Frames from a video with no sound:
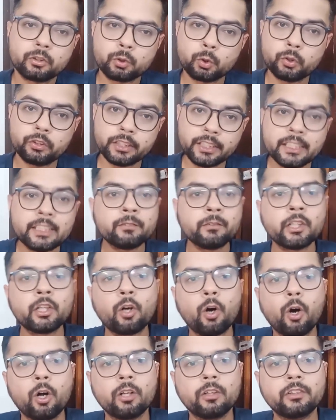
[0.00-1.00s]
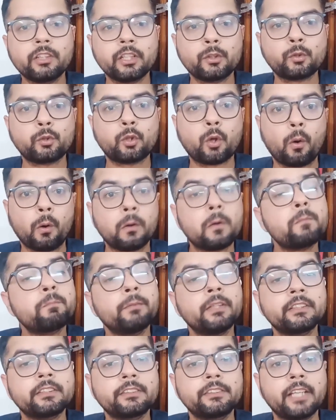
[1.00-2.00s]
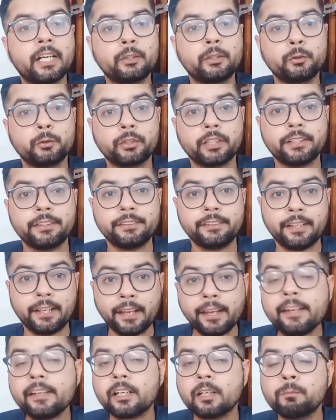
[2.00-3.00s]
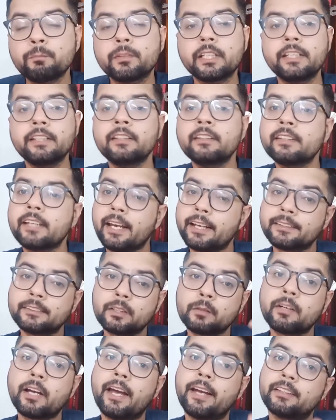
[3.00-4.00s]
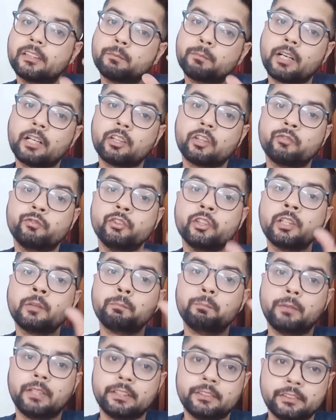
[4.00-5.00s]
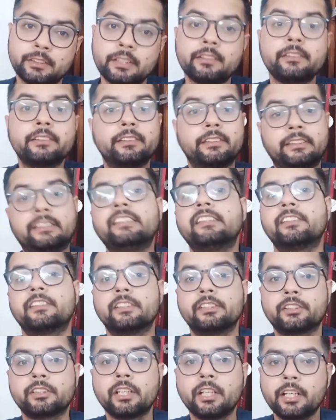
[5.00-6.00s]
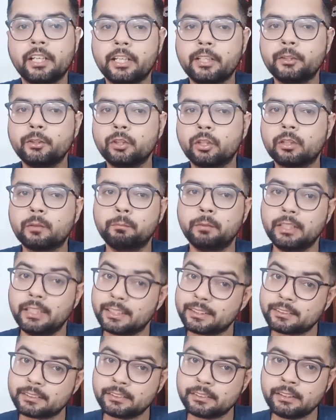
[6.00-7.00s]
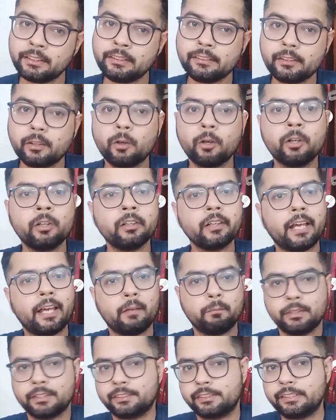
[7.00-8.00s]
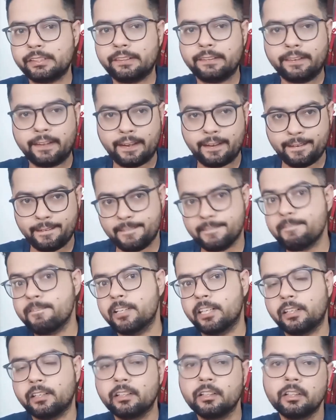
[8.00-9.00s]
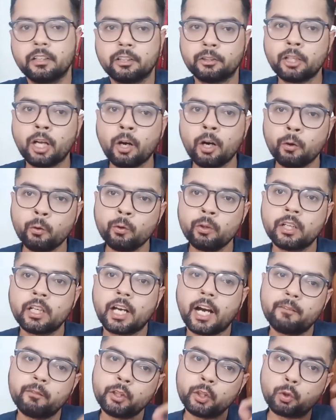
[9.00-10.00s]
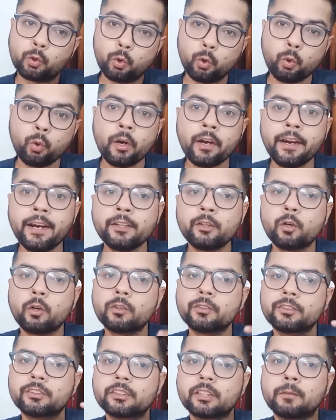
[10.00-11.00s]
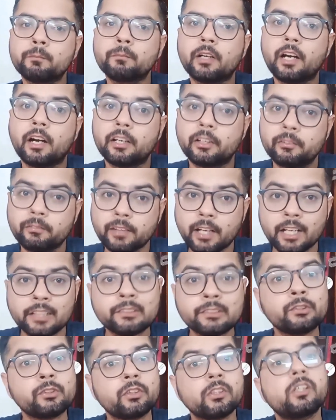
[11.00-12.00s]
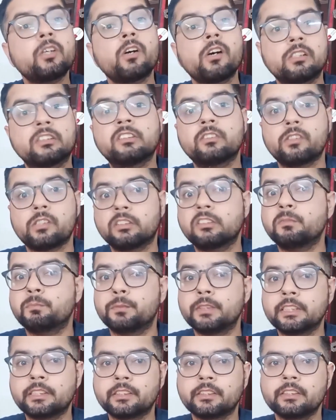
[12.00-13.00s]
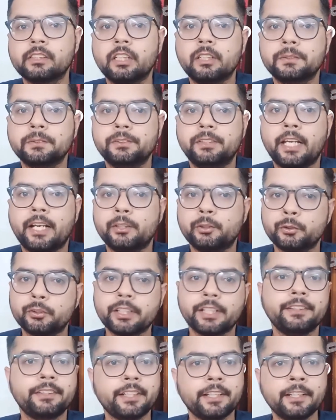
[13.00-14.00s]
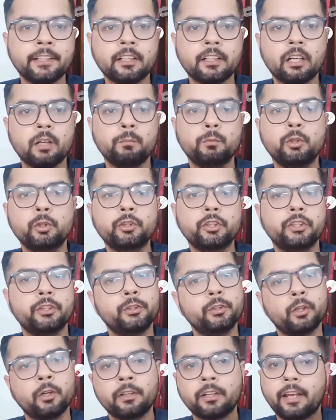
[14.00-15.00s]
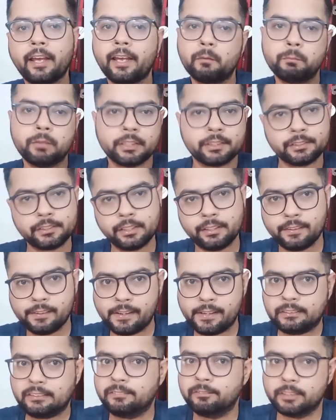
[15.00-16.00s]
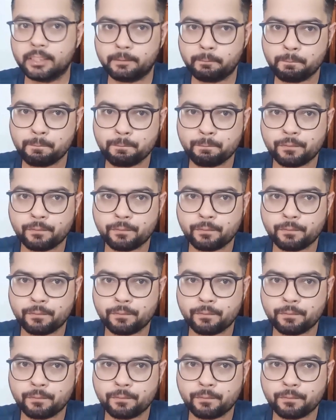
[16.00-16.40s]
So these were all the topics that you can take up in as a, as a part of your basic research in your BSc or MSc level. Now I will go ahead on some advanced to topics that you can take up during your MSc level.